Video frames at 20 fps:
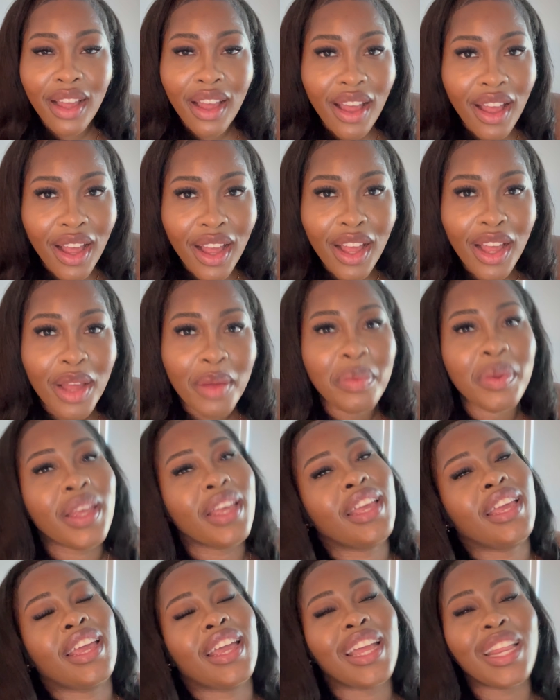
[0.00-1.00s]
up?
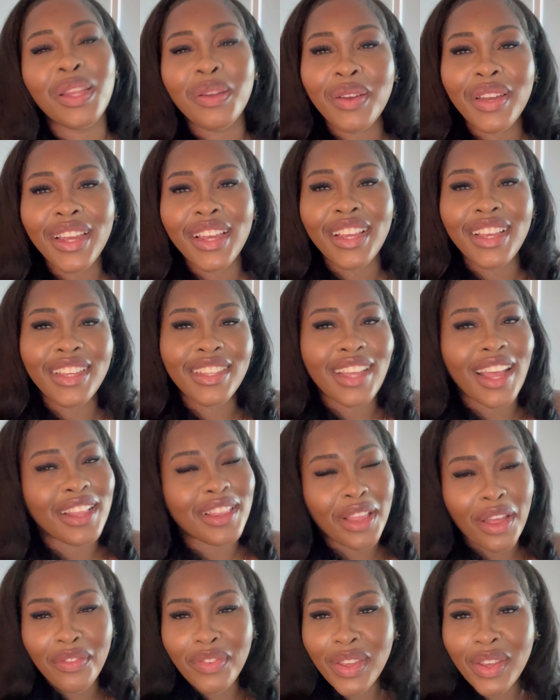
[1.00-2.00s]
Anyways, I
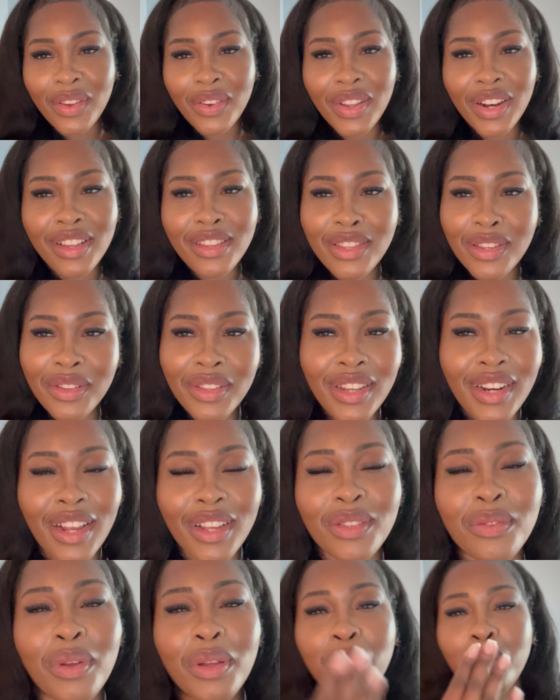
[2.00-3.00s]
love you, and I'll see you in the
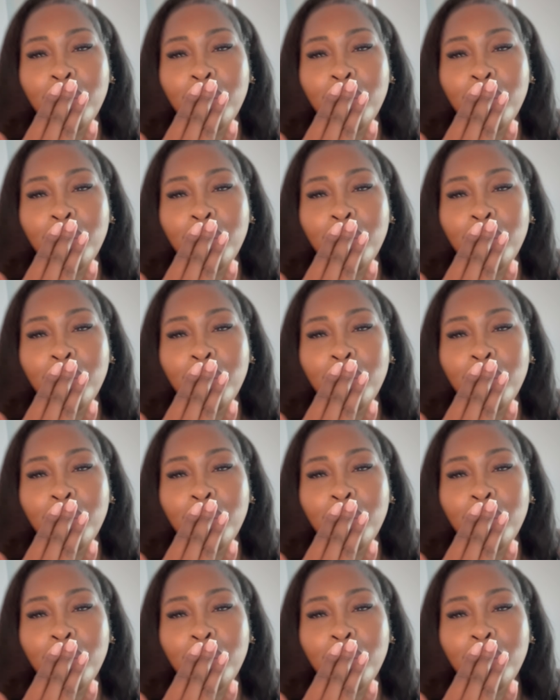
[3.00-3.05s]
next one.